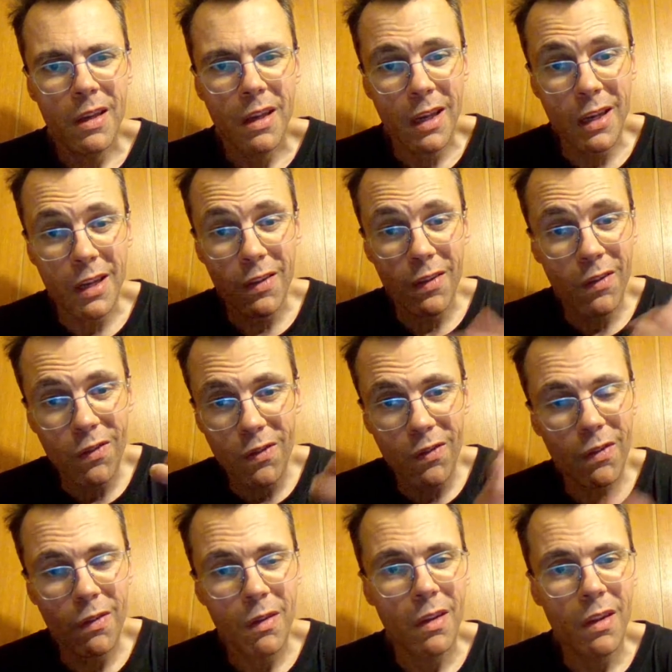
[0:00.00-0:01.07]
and
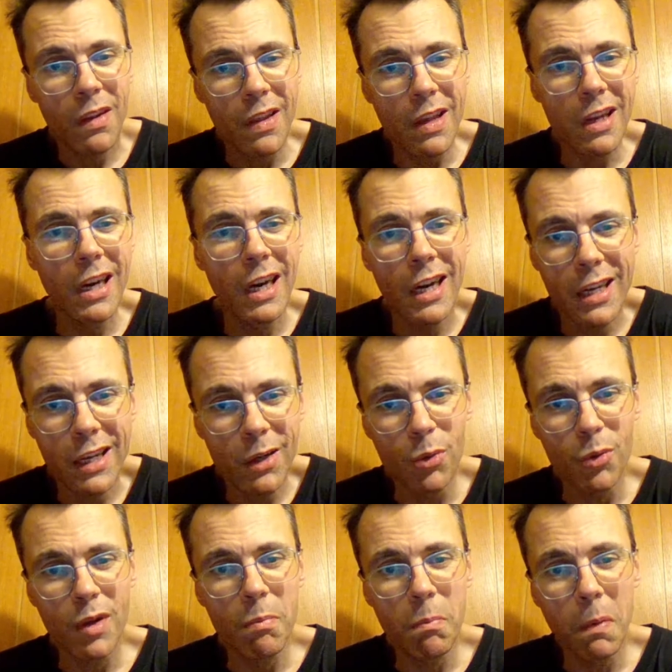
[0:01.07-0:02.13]
the guy who
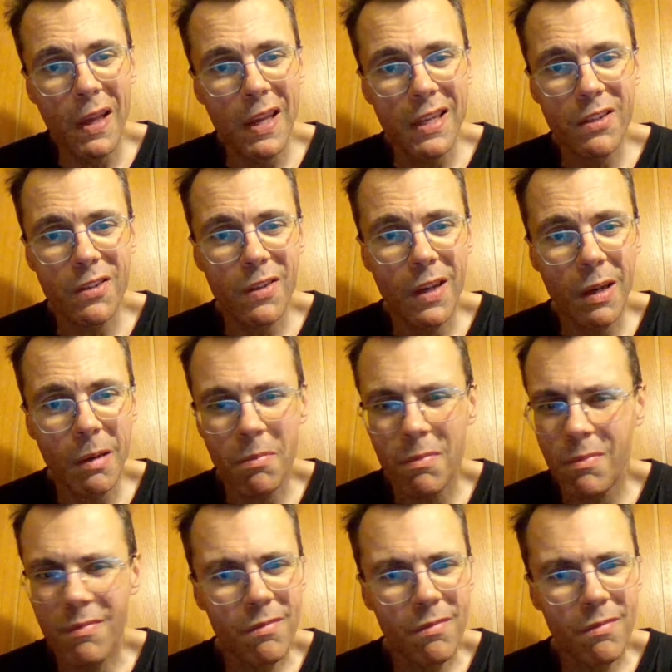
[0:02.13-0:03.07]
replaced him.